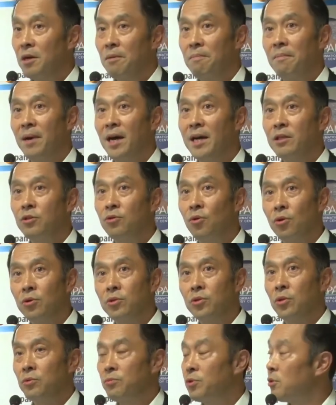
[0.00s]
my
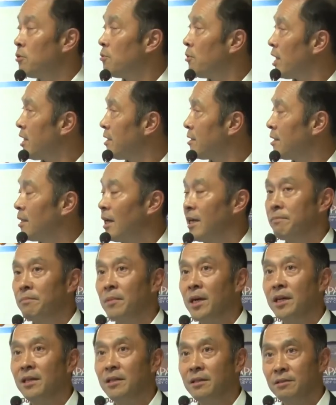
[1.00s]
daughter would write like
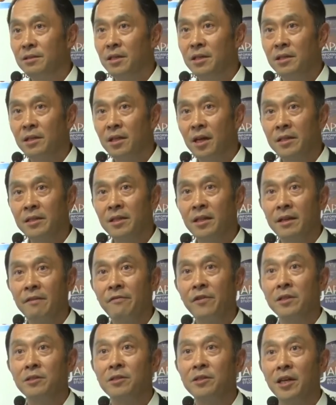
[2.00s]
my uh, on the
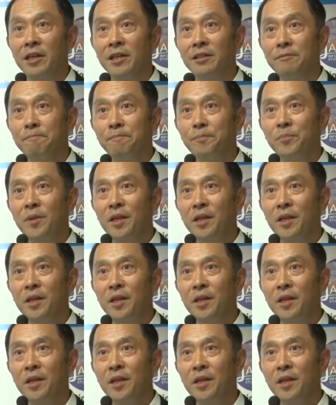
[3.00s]
left hand side,